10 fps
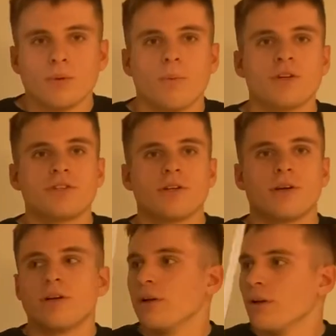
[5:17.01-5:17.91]
What's
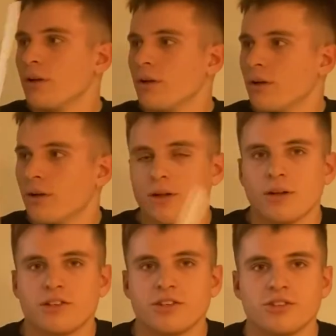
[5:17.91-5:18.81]
your
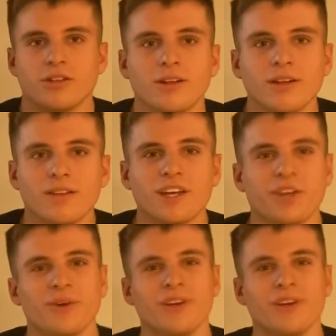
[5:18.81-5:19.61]
decision? Thank you.